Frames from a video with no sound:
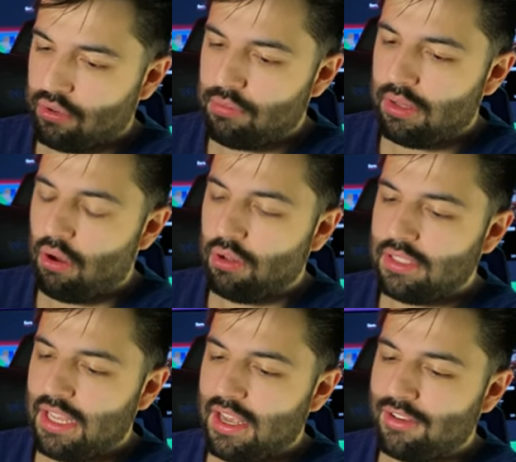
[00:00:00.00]
who will hold
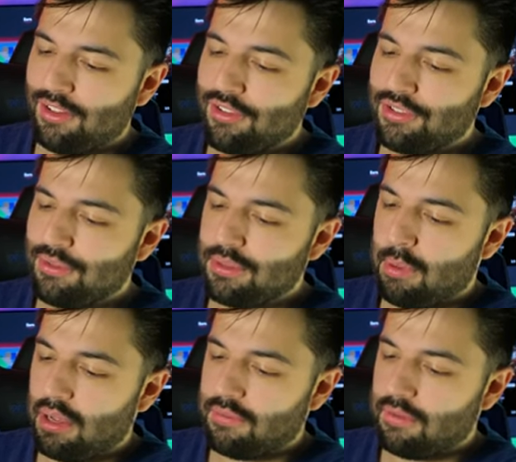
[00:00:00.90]
the egg close to his
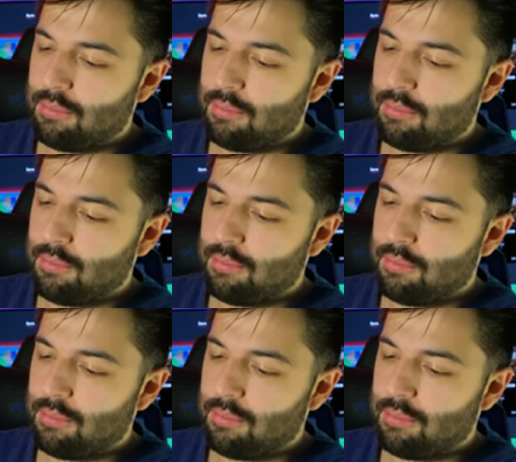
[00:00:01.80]
body for